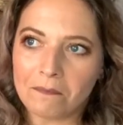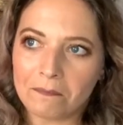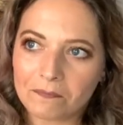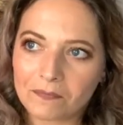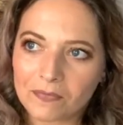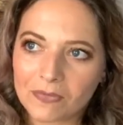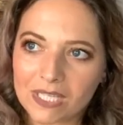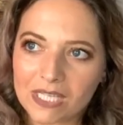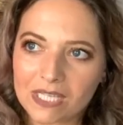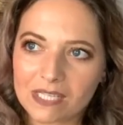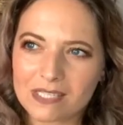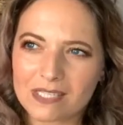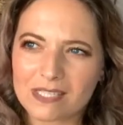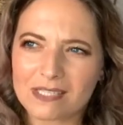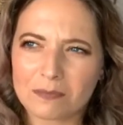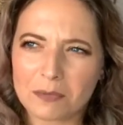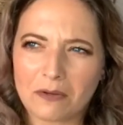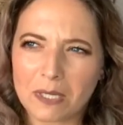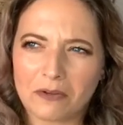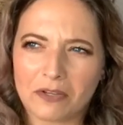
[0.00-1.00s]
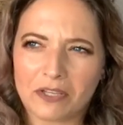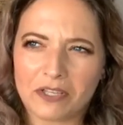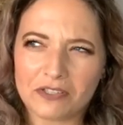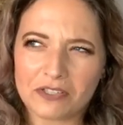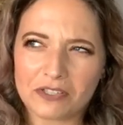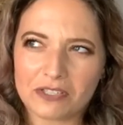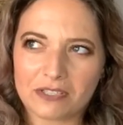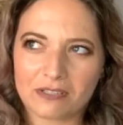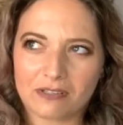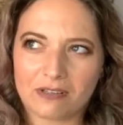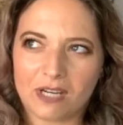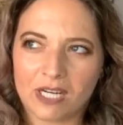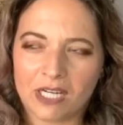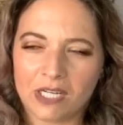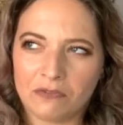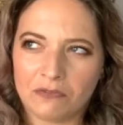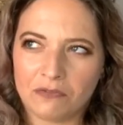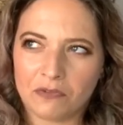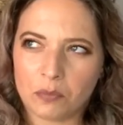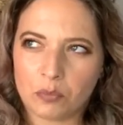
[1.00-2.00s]
Because as well,
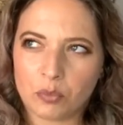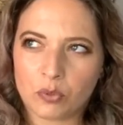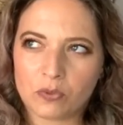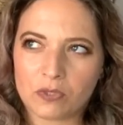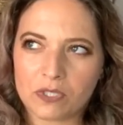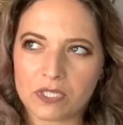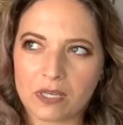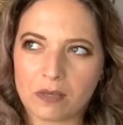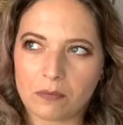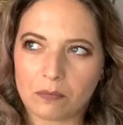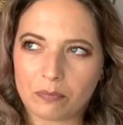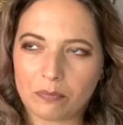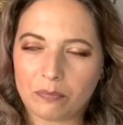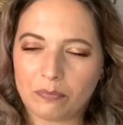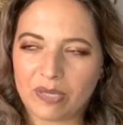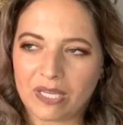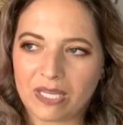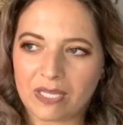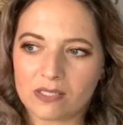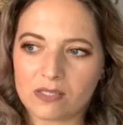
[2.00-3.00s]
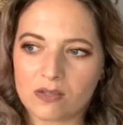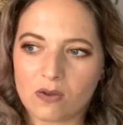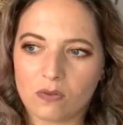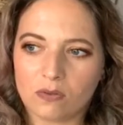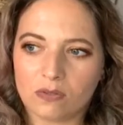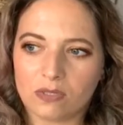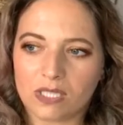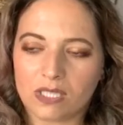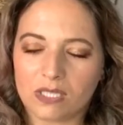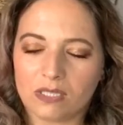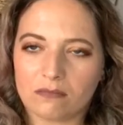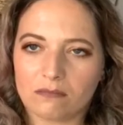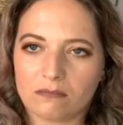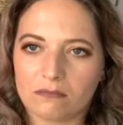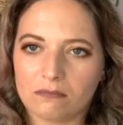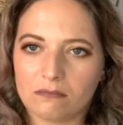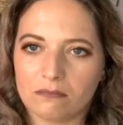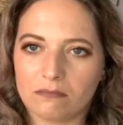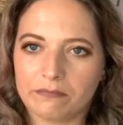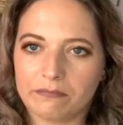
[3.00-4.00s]
you're brought up being told that
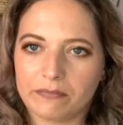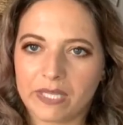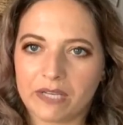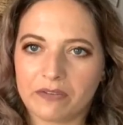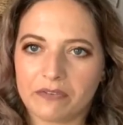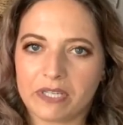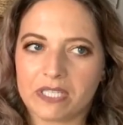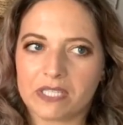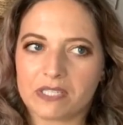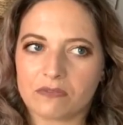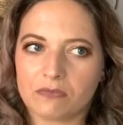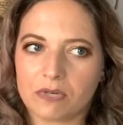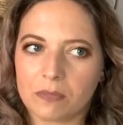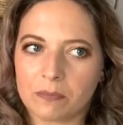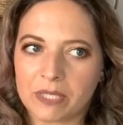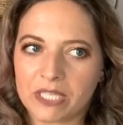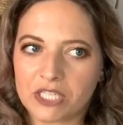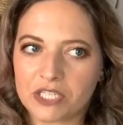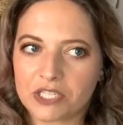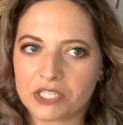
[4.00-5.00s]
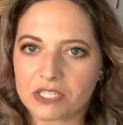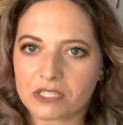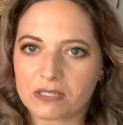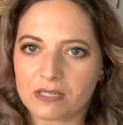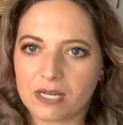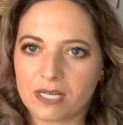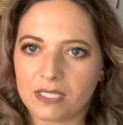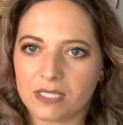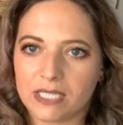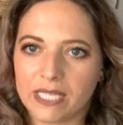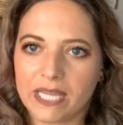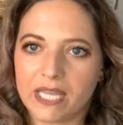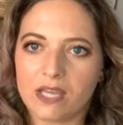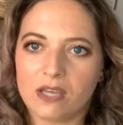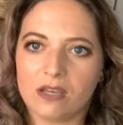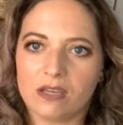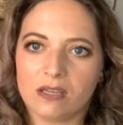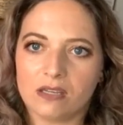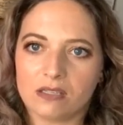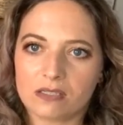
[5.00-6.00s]
periods are rubbish and they
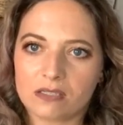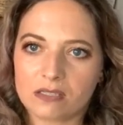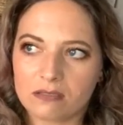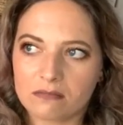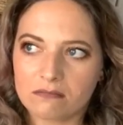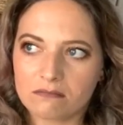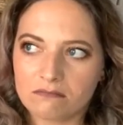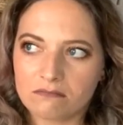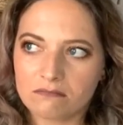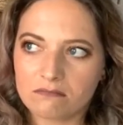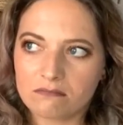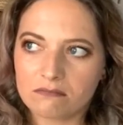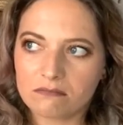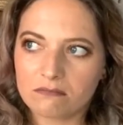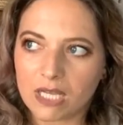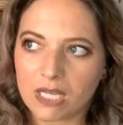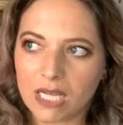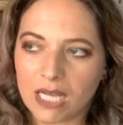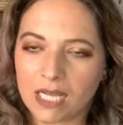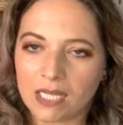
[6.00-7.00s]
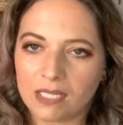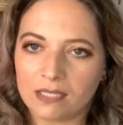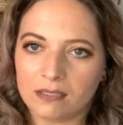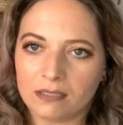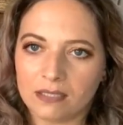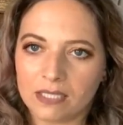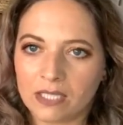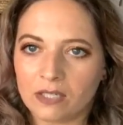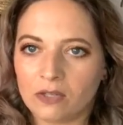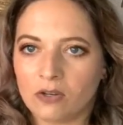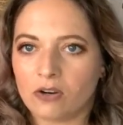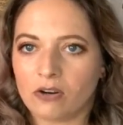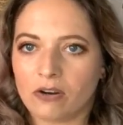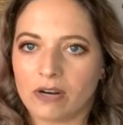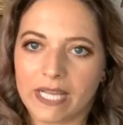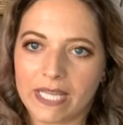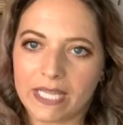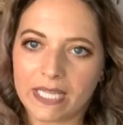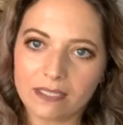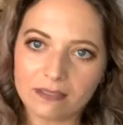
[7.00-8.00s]
hurt, and they're not
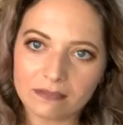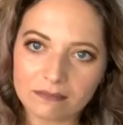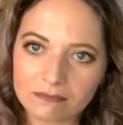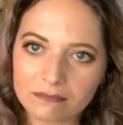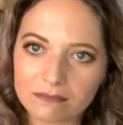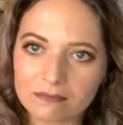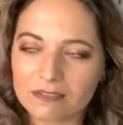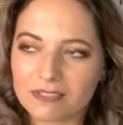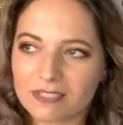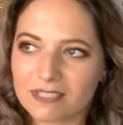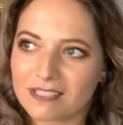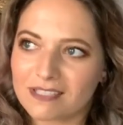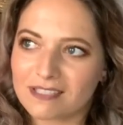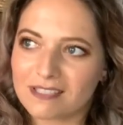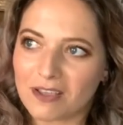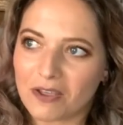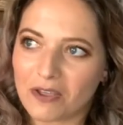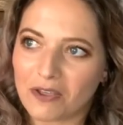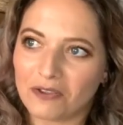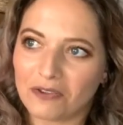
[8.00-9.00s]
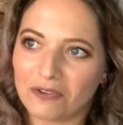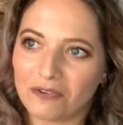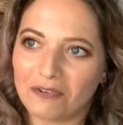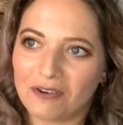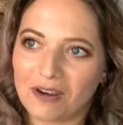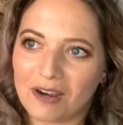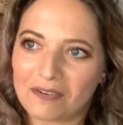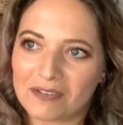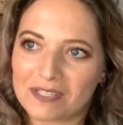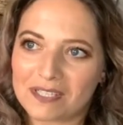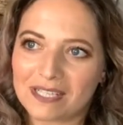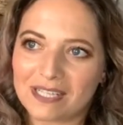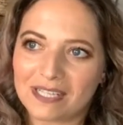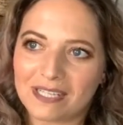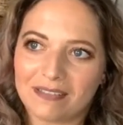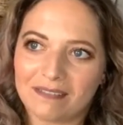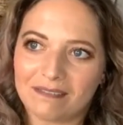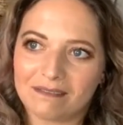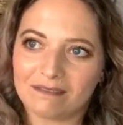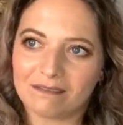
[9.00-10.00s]
great. So I was
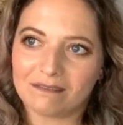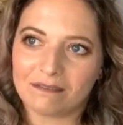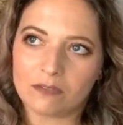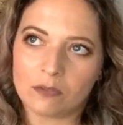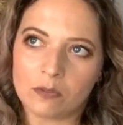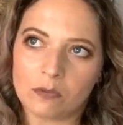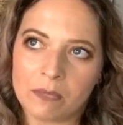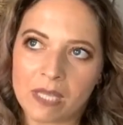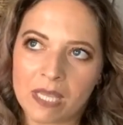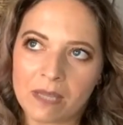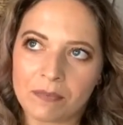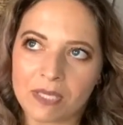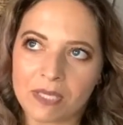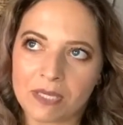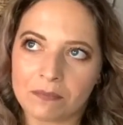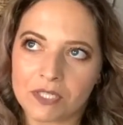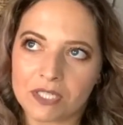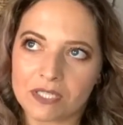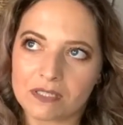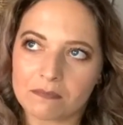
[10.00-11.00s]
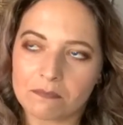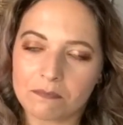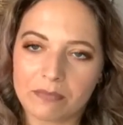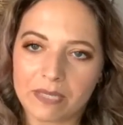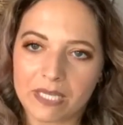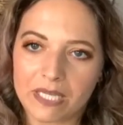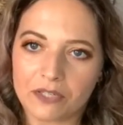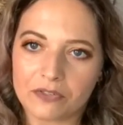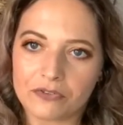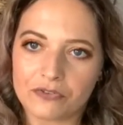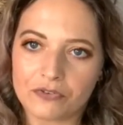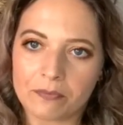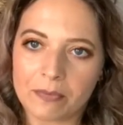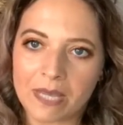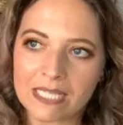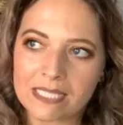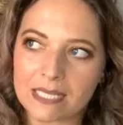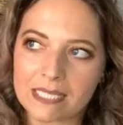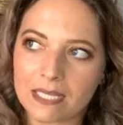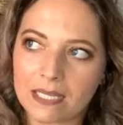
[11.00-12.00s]
like, well, maybe I'm just being
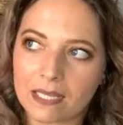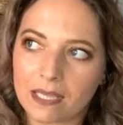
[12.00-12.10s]
dramatic.